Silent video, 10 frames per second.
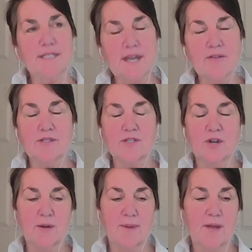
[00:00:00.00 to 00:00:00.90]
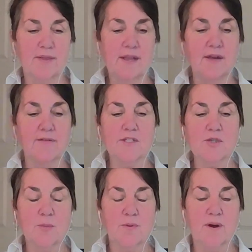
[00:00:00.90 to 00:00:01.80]
together to talk about the
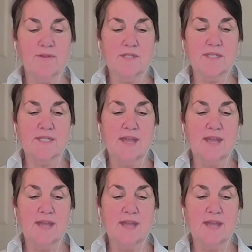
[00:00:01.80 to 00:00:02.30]
individual preferences